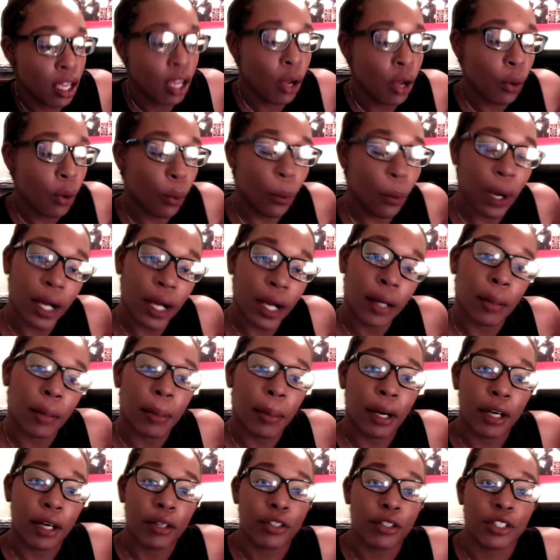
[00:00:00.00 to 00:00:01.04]
where to
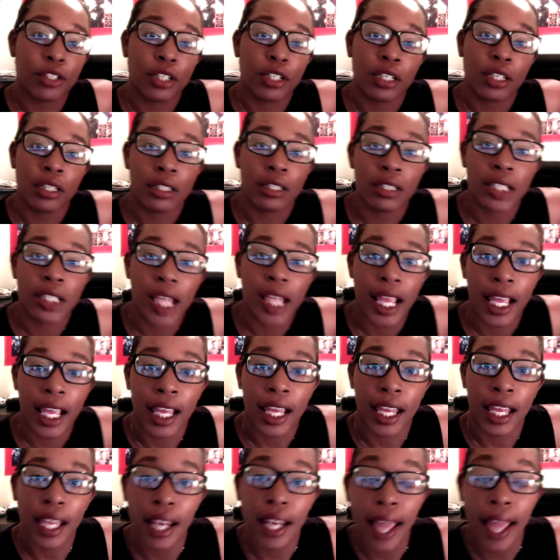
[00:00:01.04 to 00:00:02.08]
purchase
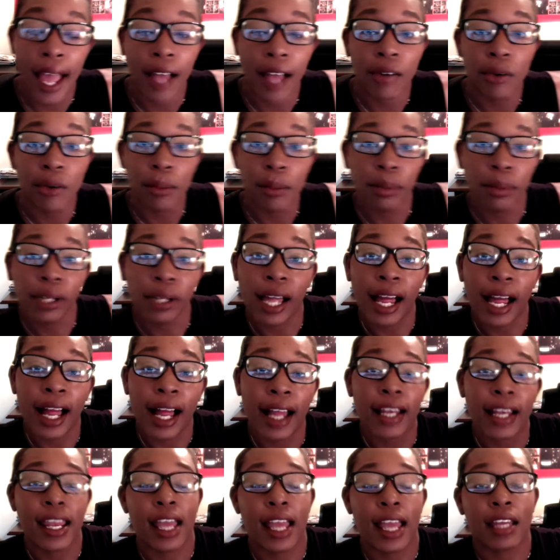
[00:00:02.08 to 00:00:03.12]
and how to apply
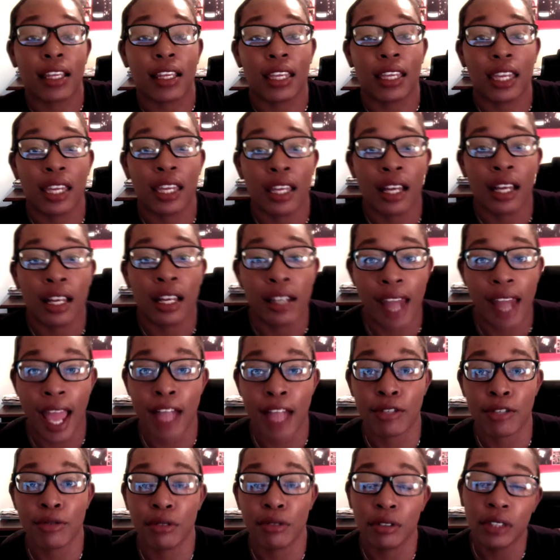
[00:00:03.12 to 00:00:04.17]
and how to get a
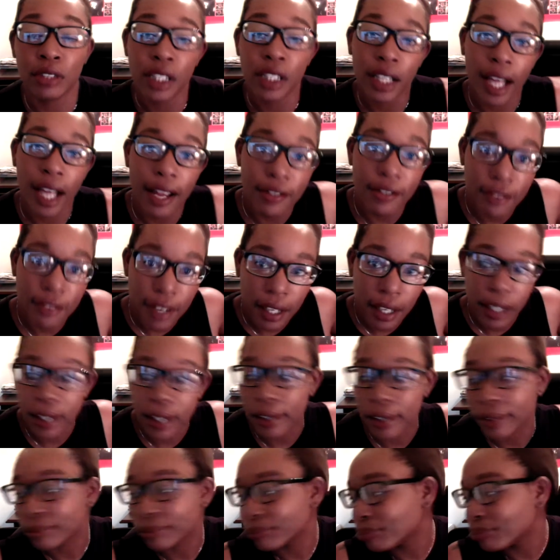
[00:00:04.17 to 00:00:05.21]
natural look, I figured
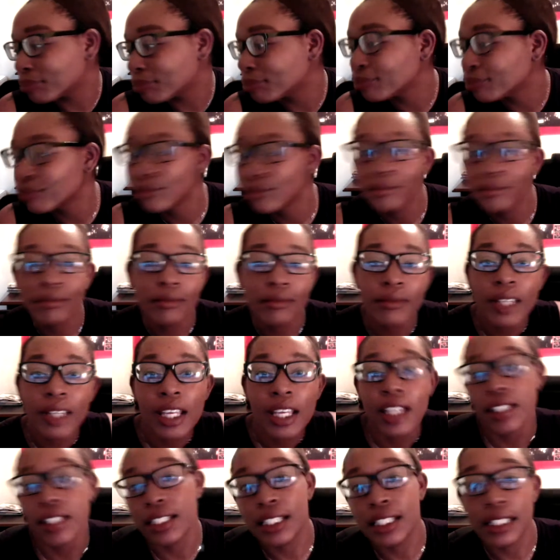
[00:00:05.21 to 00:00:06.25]

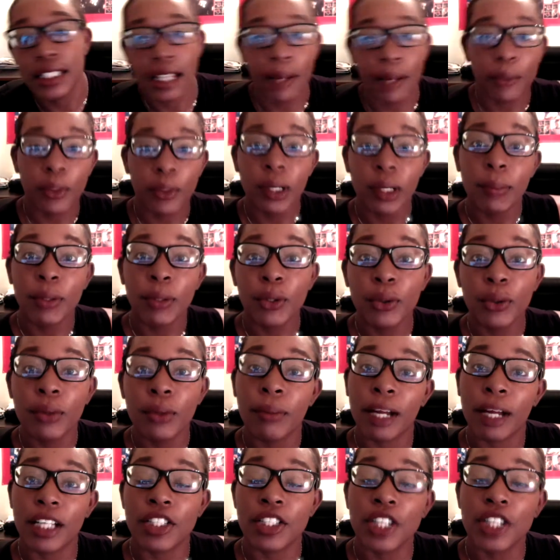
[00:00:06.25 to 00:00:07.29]
since I'm rebooting my
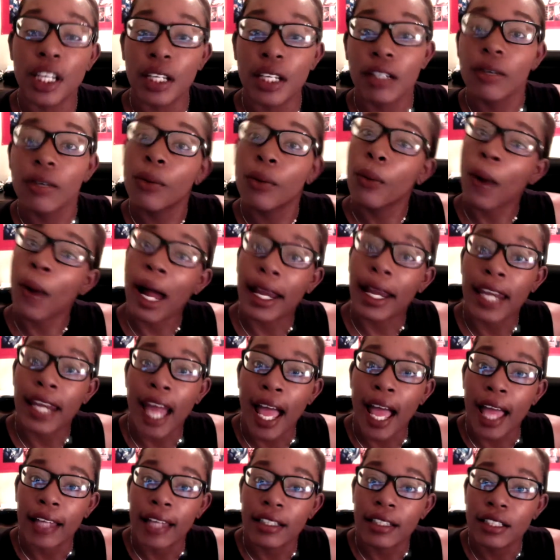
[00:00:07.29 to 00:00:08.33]
channel, why not
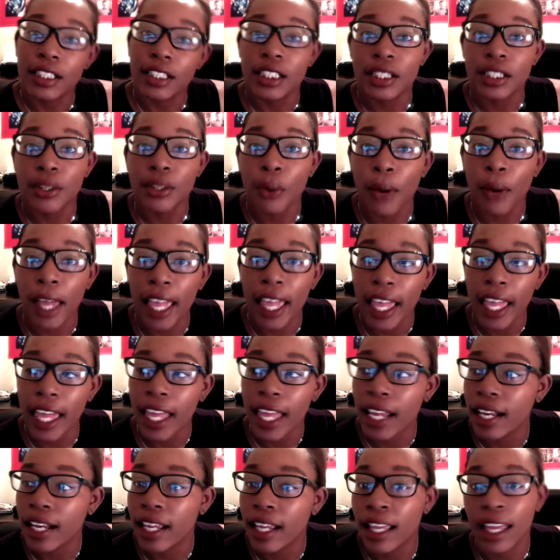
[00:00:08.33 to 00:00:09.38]
just go ahead
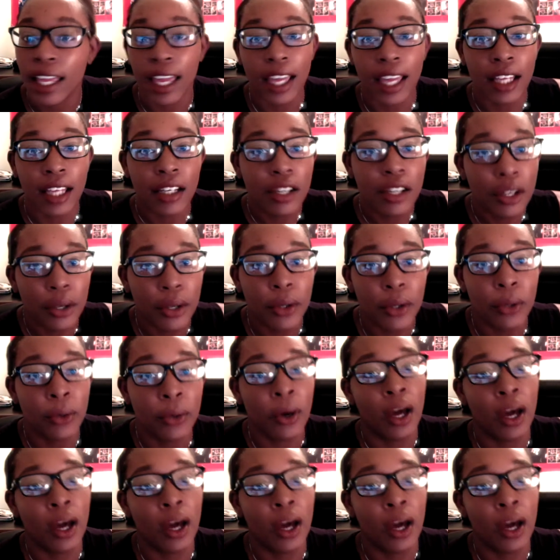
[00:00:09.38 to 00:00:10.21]
and do